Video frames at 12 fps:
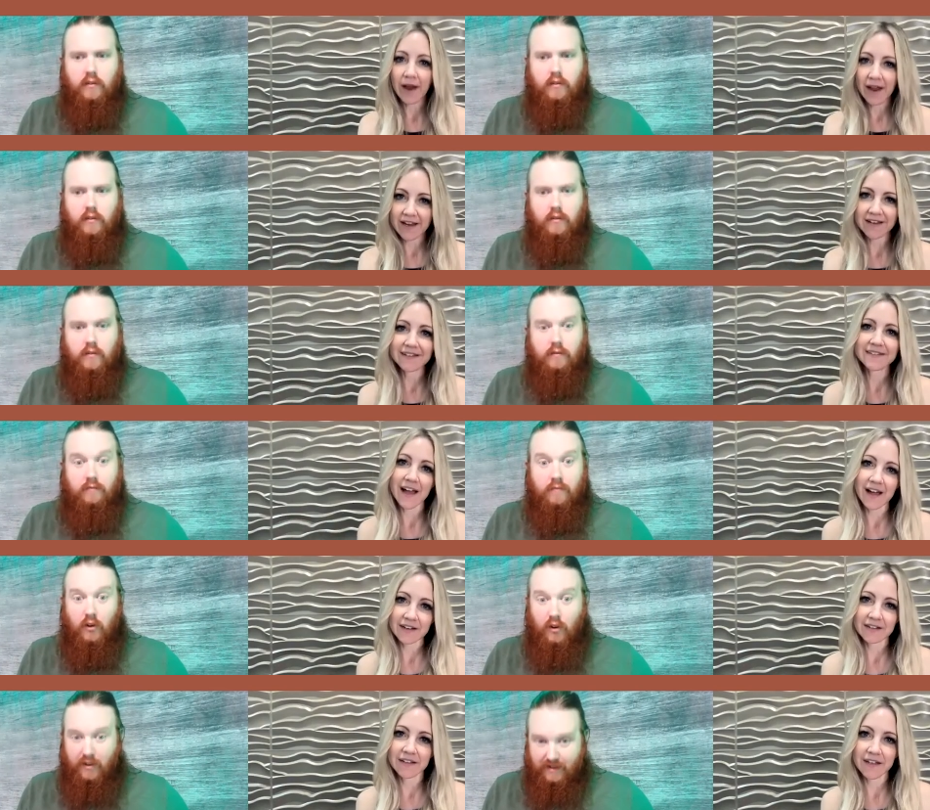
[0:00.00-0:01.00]
Speaker 1: right
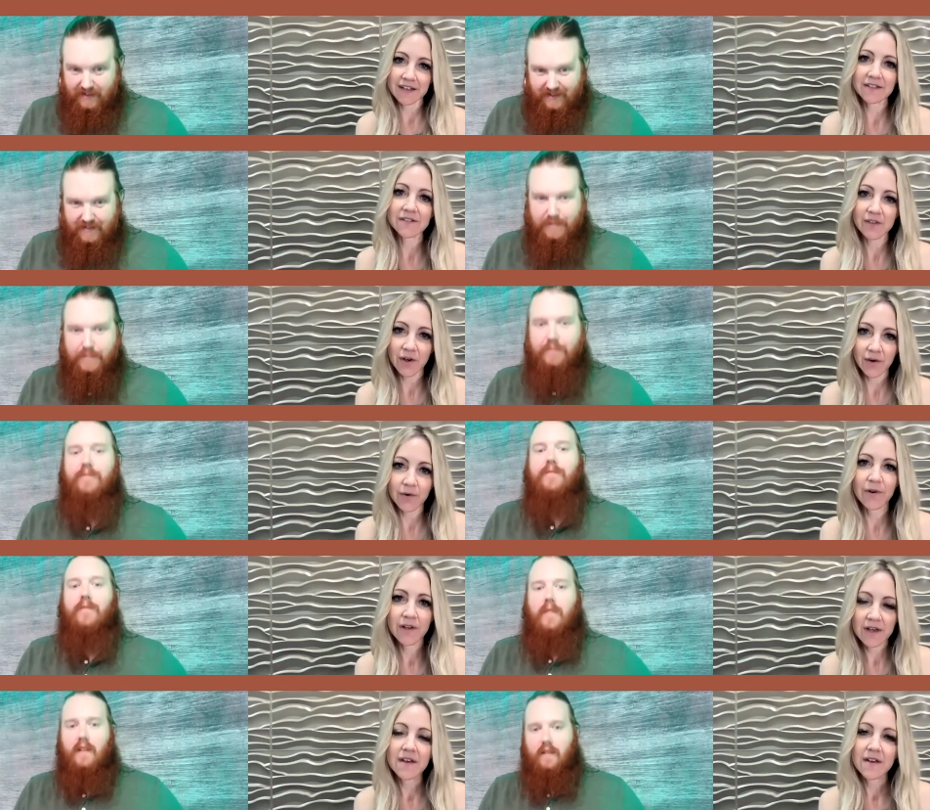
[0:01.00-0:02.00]
exactly
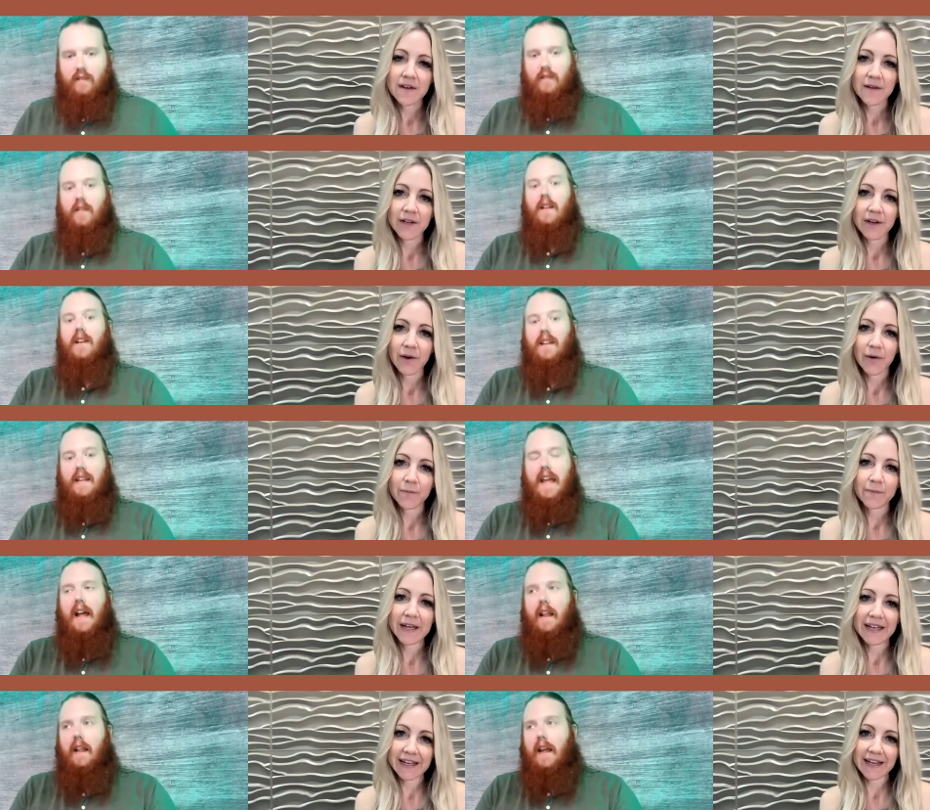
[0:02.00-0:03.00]
so you know
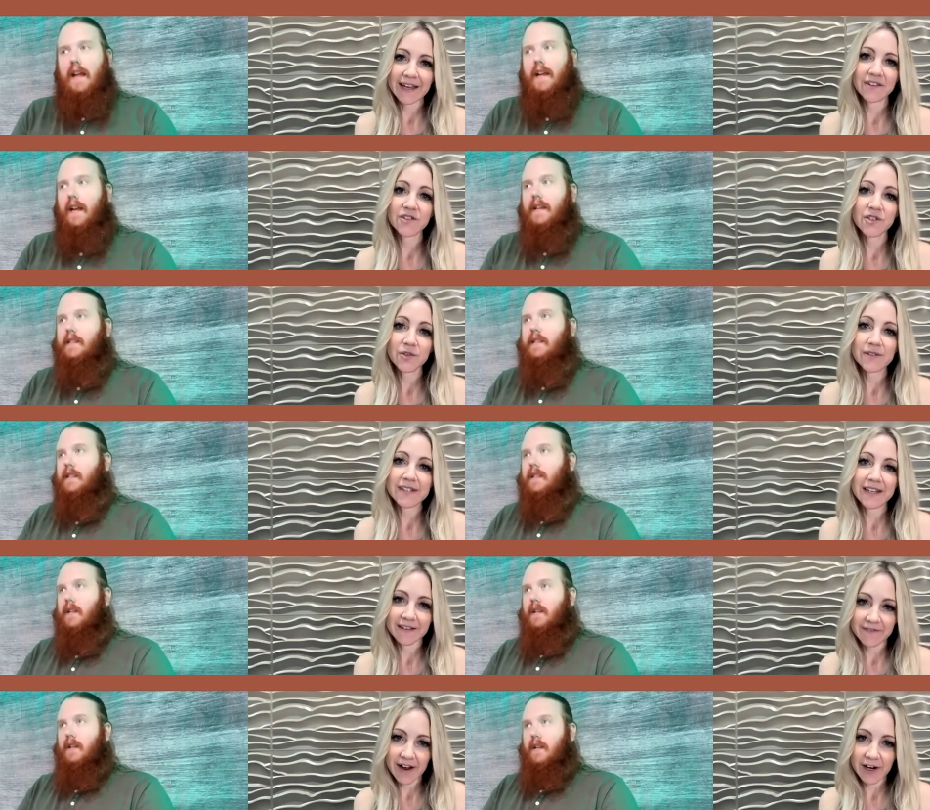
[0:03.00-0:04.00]
yeah it, it, it,
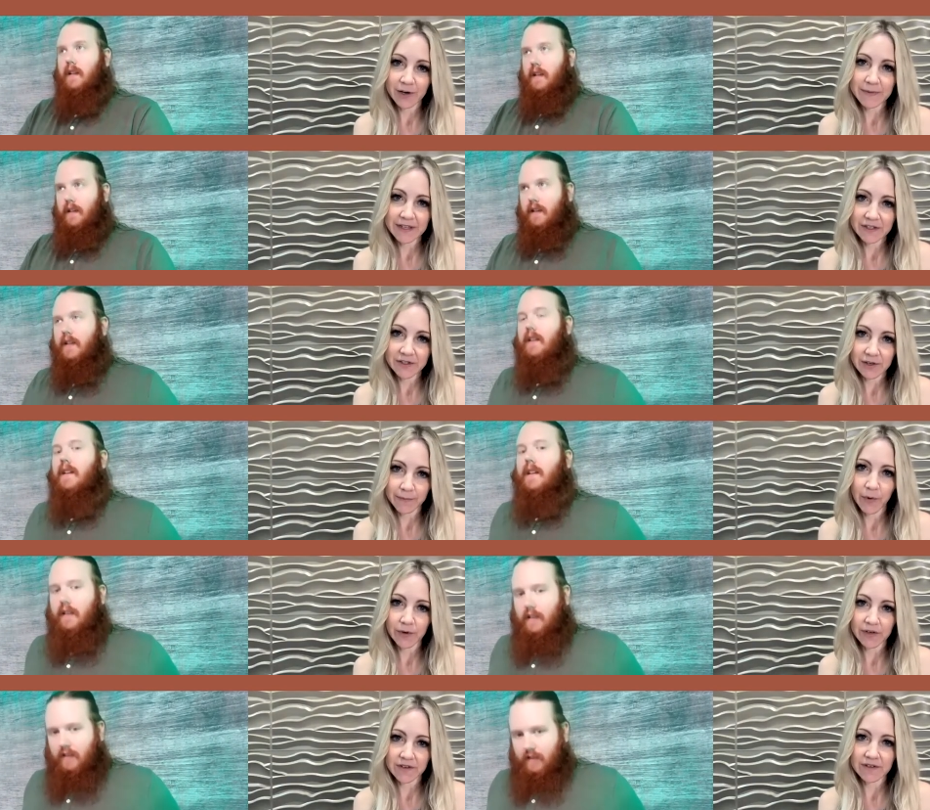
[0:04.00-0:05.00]
choosing environments are
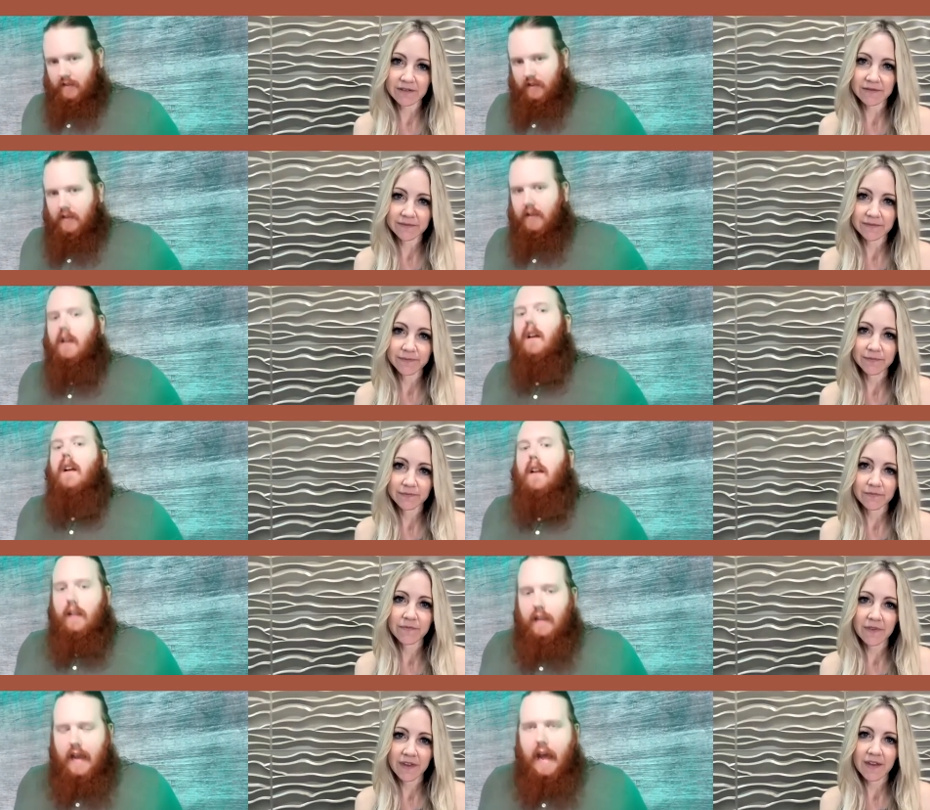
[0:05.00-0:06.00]
important
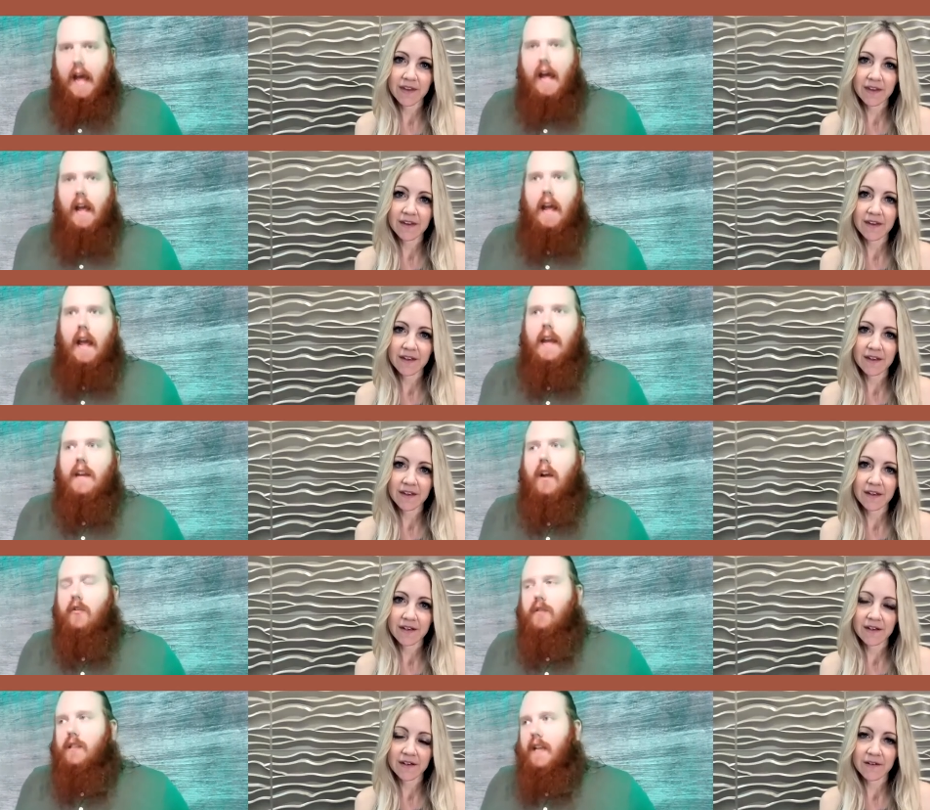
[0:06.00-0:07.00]
Speaker 2: yeah and, and,
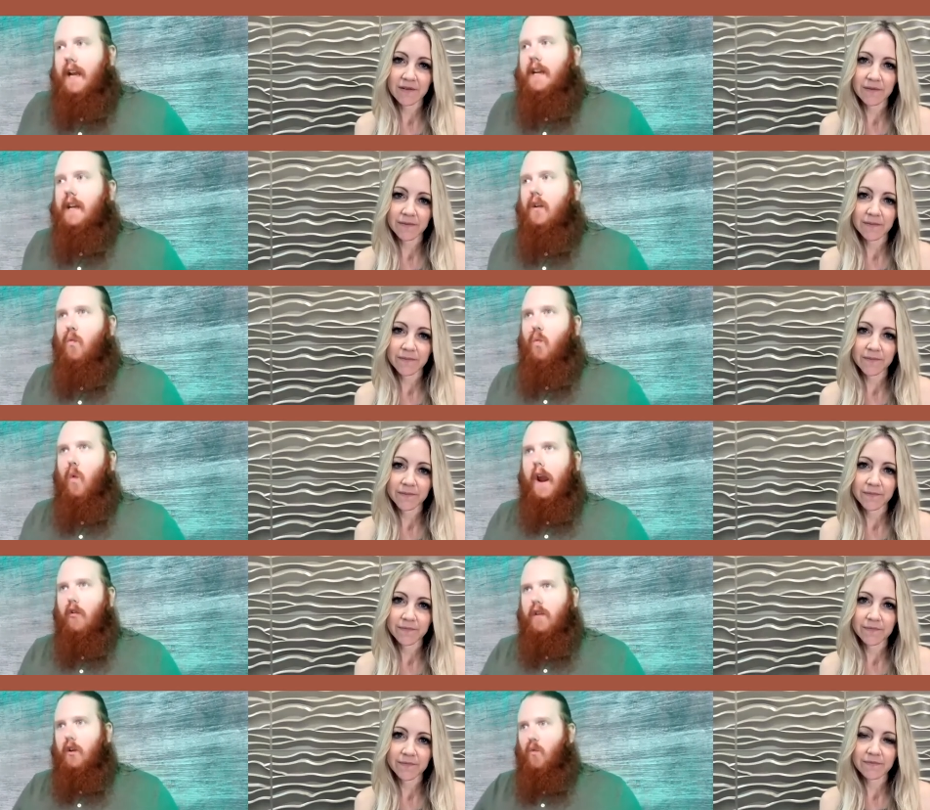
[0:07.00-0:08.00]
understanding
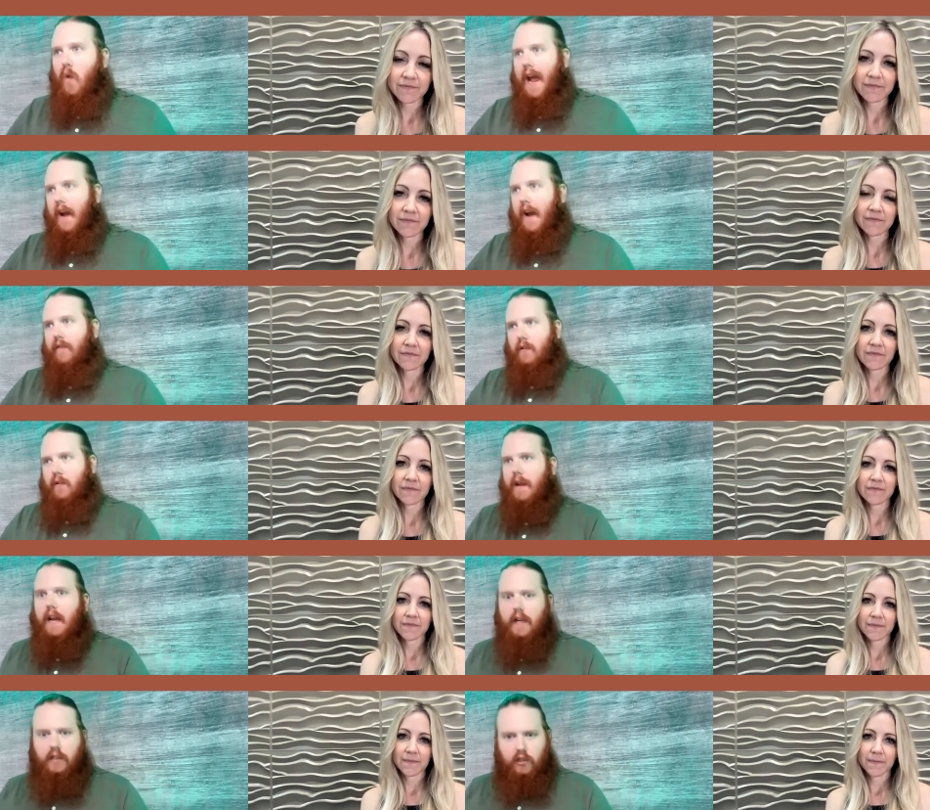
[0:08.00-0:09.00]
where you have to
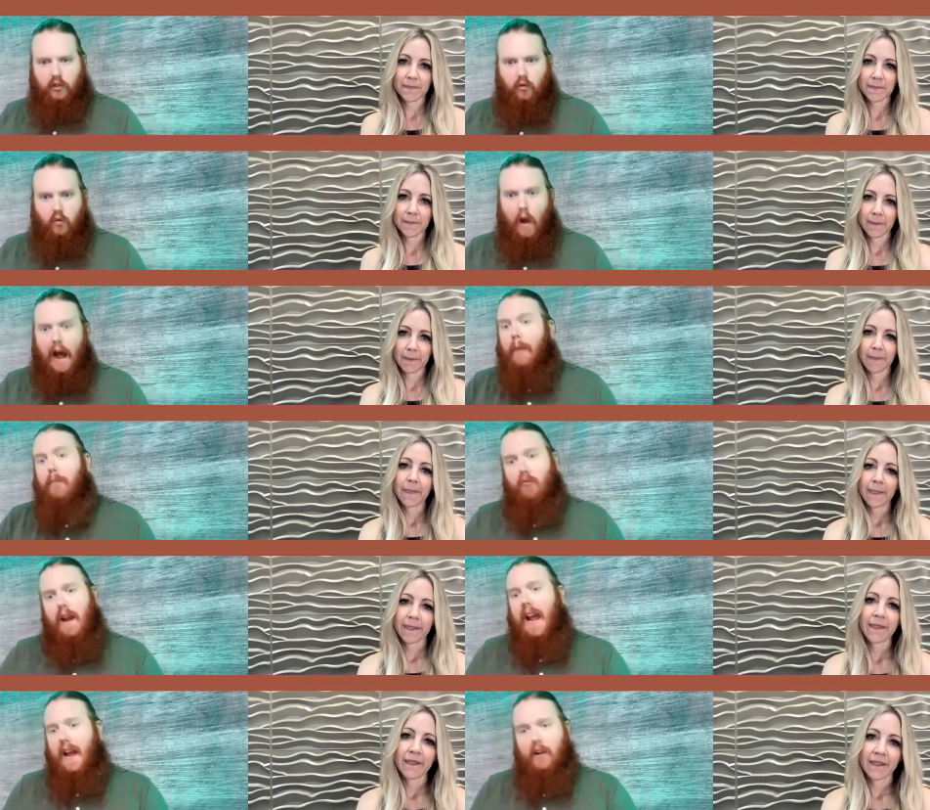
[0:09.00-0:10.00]
be to
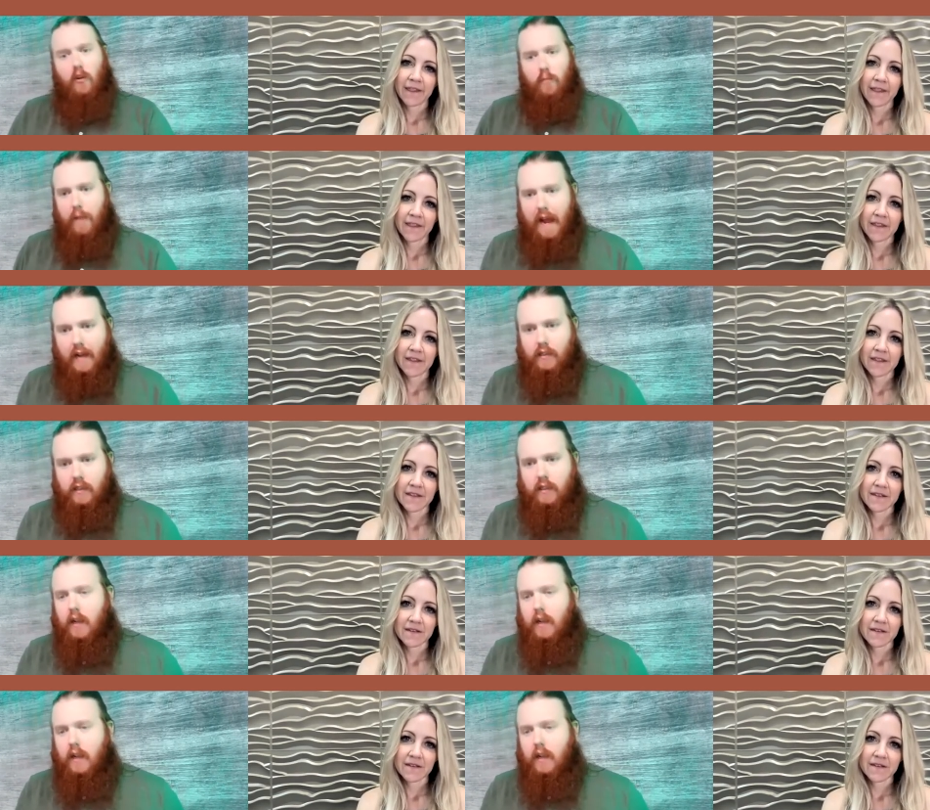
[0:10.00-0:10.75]
operate at your best